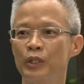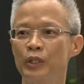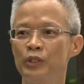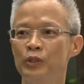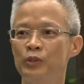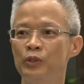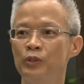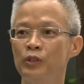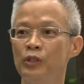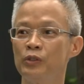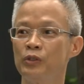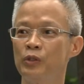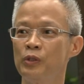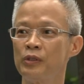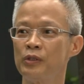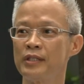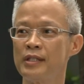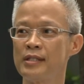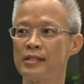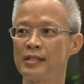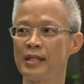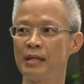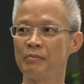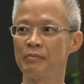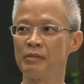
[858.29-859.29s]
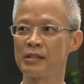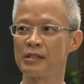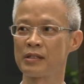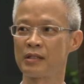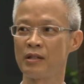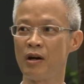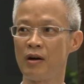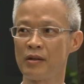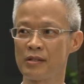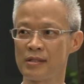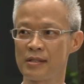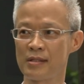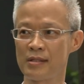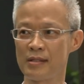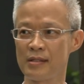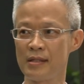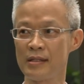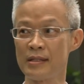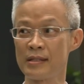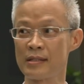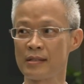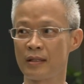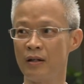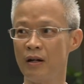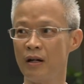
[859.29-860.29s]
when you do not notice them as thoughts,
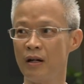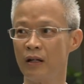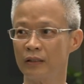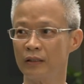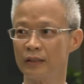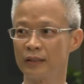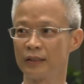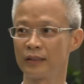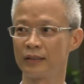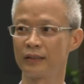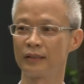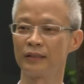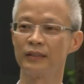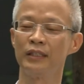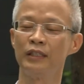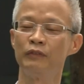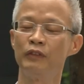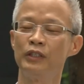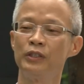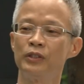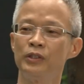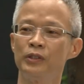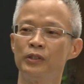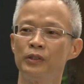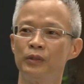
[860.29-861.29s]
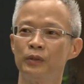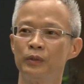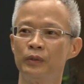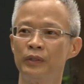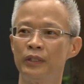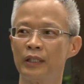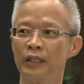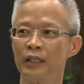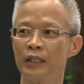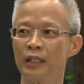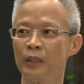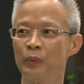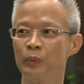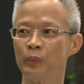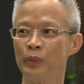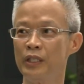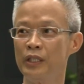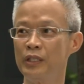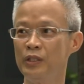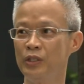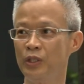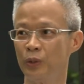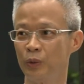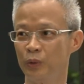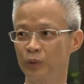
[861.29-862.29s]
even though they are
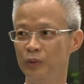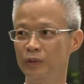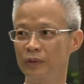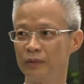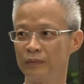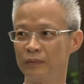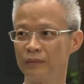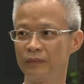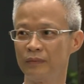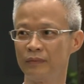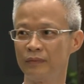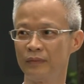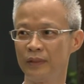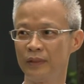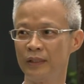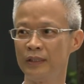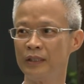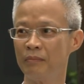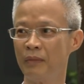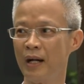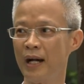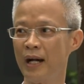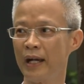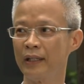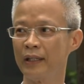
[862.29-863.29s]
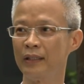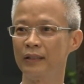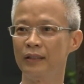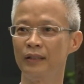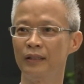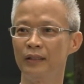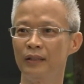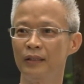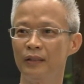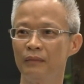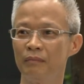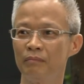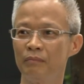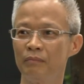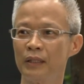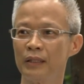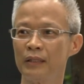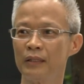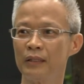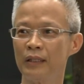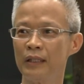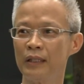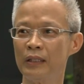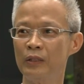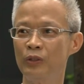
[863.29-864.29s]
within you, in the mind,
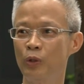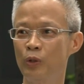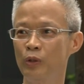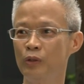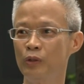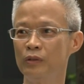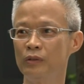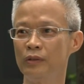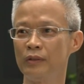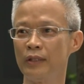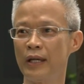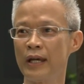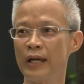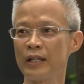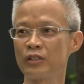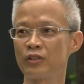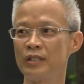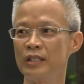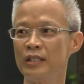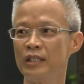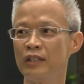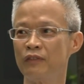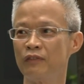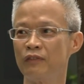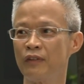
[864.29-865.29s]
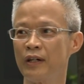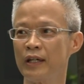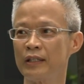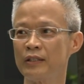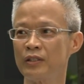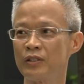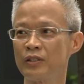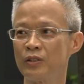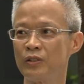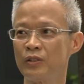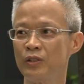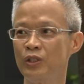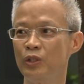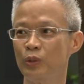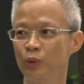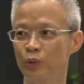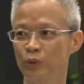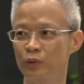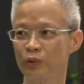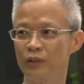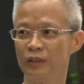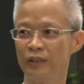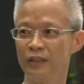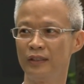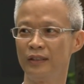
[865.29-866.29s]
but they don't actually define you.
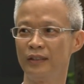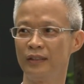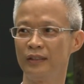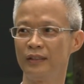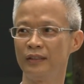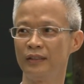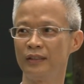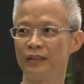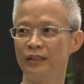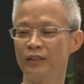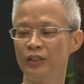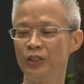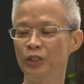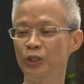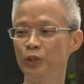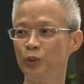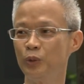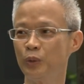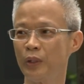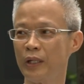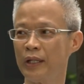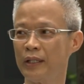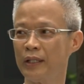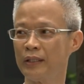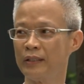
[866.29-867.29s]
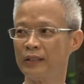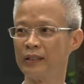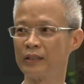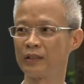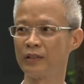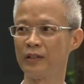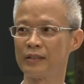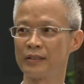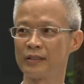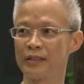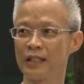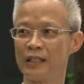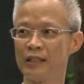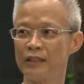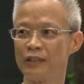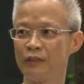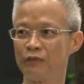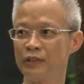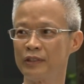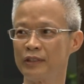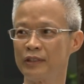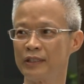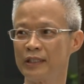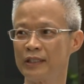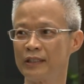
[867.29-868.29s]
You and the thoughts are
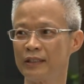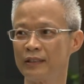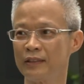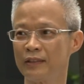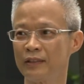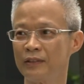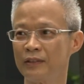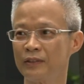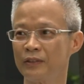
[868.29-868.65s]
different things